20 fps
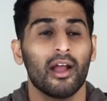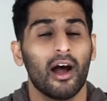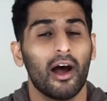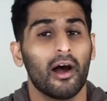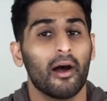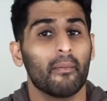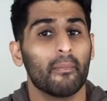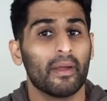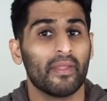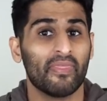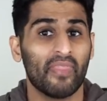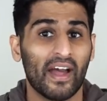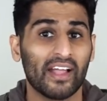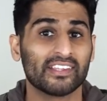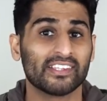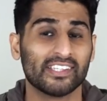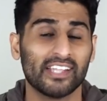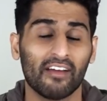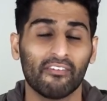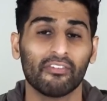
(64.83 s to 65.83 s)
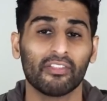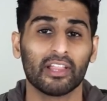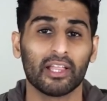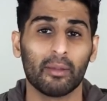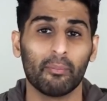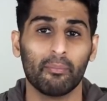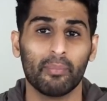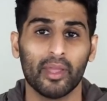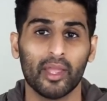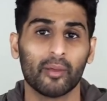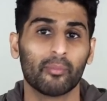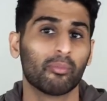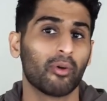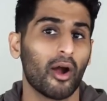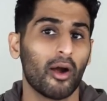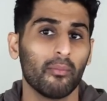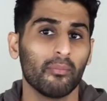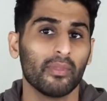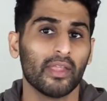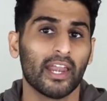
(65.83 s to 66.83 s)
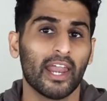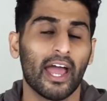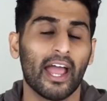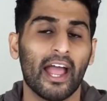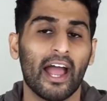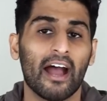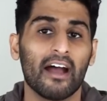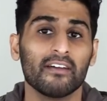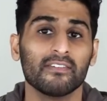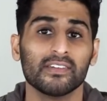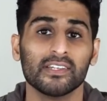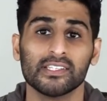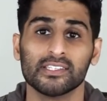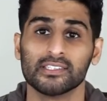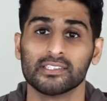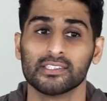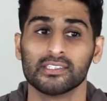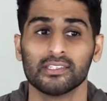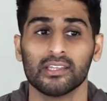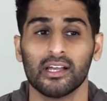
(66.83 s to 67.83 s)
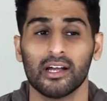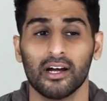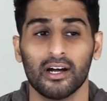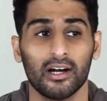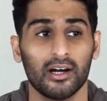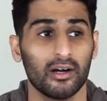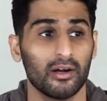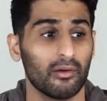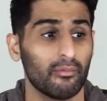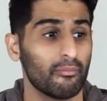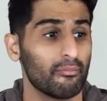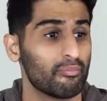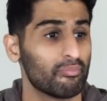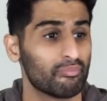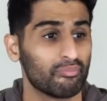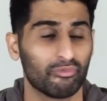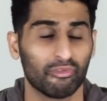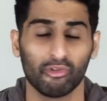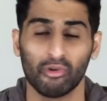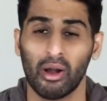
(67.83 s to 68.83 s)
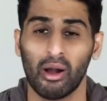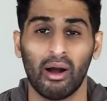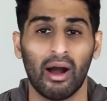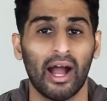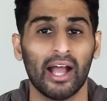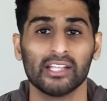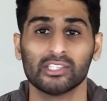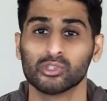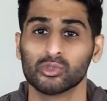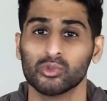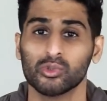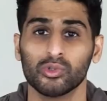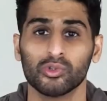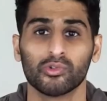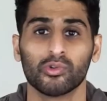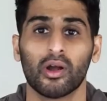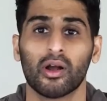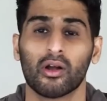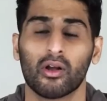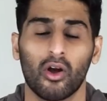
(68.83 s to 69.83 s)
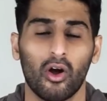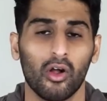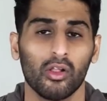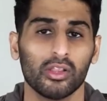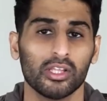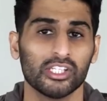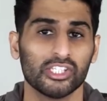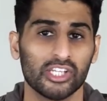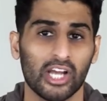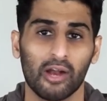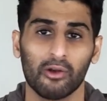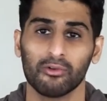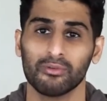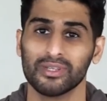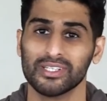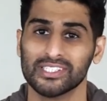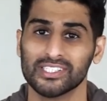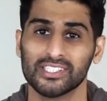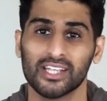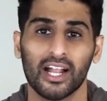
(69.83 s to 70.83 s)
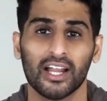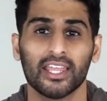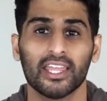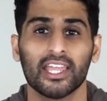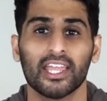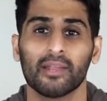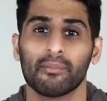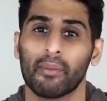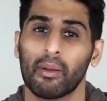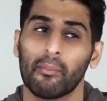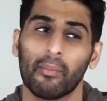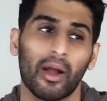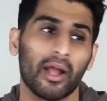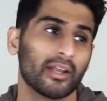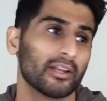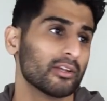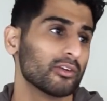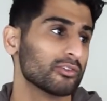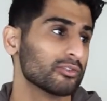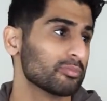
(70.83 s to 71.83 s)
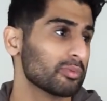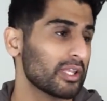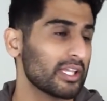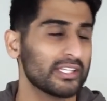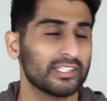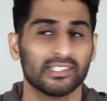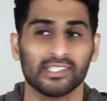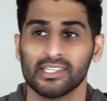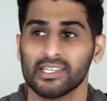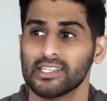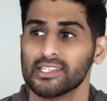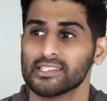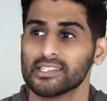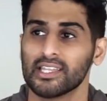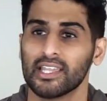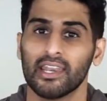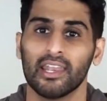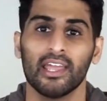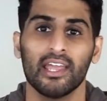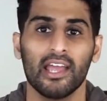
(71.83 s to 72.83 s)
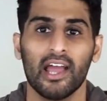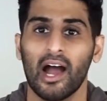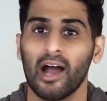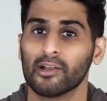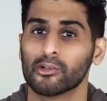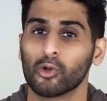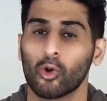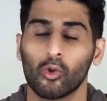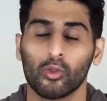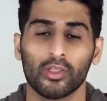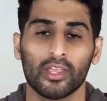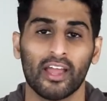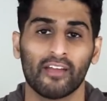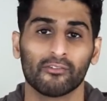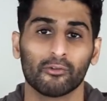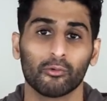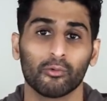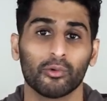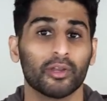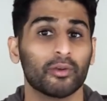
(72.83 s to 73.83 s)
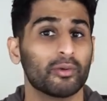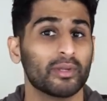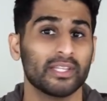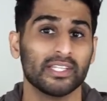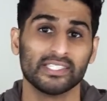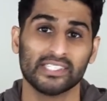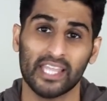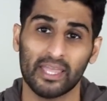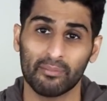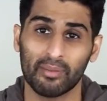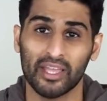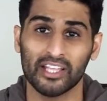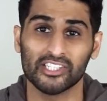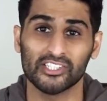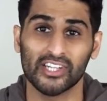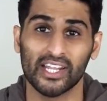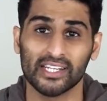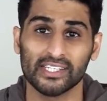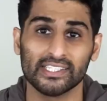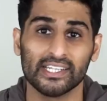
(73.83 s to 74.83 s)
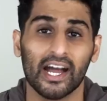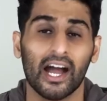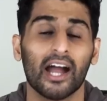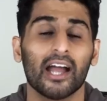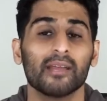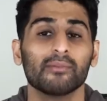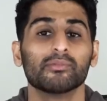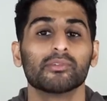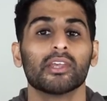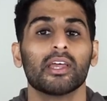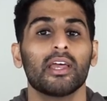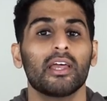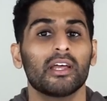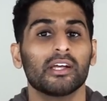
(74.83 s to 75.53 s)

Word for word: Um, and that's definitely a big problem that I have is uh, throughout high school, throughout college, I would be studying and my mind goes places and I totally have to reread the same page ten times.